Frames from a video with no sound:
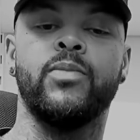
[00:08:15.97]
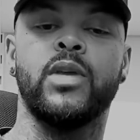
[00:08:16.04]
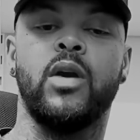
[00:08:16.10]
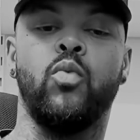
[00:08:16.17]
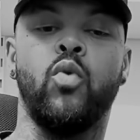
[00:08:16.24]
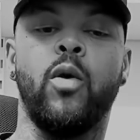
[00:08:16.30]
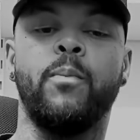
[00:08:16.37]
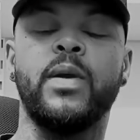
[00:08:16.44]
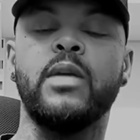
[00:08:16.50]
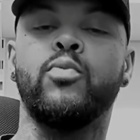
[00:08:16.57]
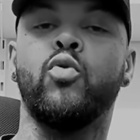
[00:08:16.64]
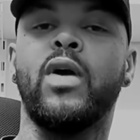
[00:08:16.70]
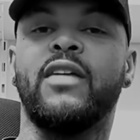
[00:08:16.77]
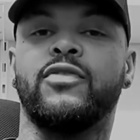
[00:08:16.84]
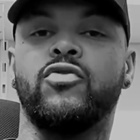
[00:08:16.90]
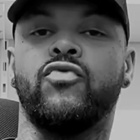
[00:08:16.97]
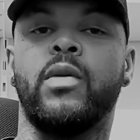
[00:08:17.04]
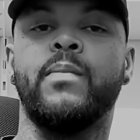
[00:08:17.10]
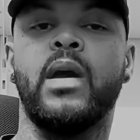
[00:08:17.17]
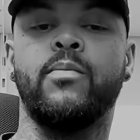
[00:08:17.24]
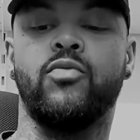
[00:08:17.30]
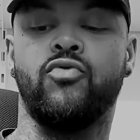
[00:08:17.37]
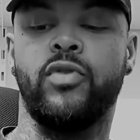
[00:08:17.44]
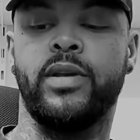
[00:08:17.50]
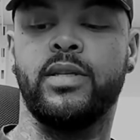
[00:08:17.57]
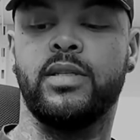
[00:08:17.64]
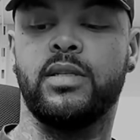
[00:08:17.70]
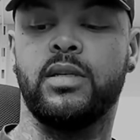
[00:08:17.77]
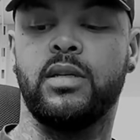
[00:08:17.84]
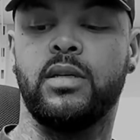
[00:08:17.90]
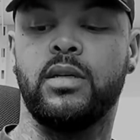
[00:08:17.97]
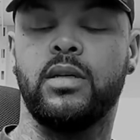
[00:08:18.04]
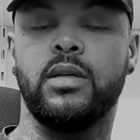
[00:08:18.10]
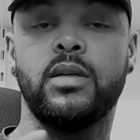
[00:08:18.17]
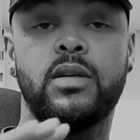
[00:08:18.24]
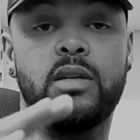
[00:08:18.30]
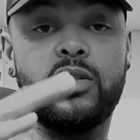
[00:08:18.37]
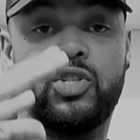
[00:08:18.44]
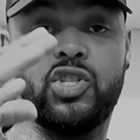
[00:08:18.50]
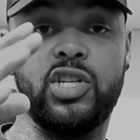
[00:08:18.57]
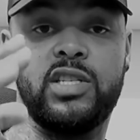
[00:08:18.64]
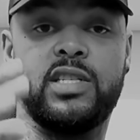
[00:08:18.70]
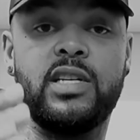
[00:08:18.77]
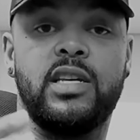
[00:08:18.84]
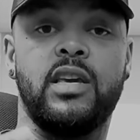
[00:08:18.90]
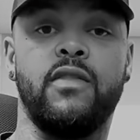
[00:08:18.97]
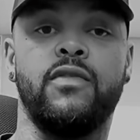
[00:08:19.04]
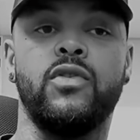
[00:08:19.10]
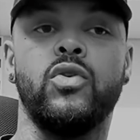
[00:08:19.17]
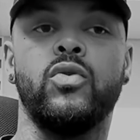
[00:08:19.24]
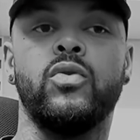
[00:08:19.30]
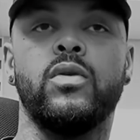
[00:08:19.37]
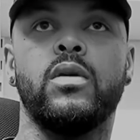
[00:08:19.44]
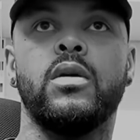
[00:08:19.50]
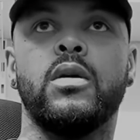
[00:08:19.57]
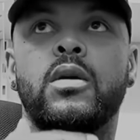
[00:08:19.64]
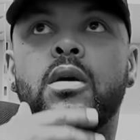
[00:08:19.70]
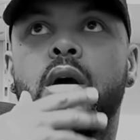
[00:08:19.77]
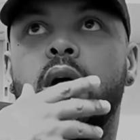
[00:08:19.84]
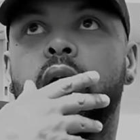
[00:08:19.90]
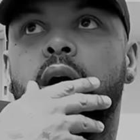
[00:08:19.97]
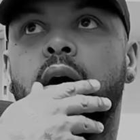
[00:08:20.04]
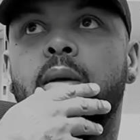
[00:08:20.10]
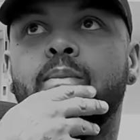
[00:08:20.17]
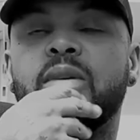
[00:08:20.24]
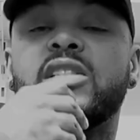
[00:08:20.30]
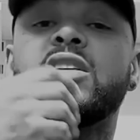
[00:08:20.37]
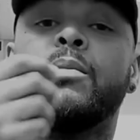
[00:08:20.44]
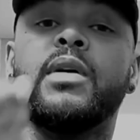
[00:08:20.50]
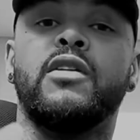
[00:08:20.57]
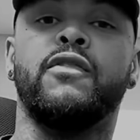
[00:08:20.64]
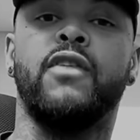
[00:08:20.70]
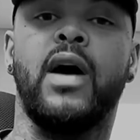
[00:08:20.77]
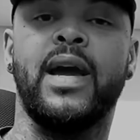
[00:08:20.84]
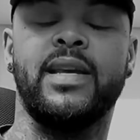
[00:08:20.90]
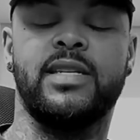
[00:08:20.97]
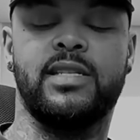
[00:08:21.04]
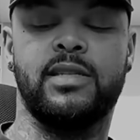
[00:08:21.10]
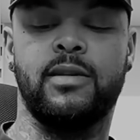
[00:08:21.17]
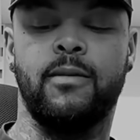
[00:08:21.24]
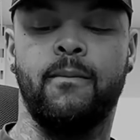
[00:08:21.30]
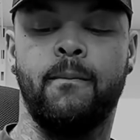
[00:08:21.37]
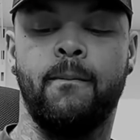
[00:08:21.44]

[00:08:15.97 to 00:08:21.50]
What people have to remember is, just to give you some advice,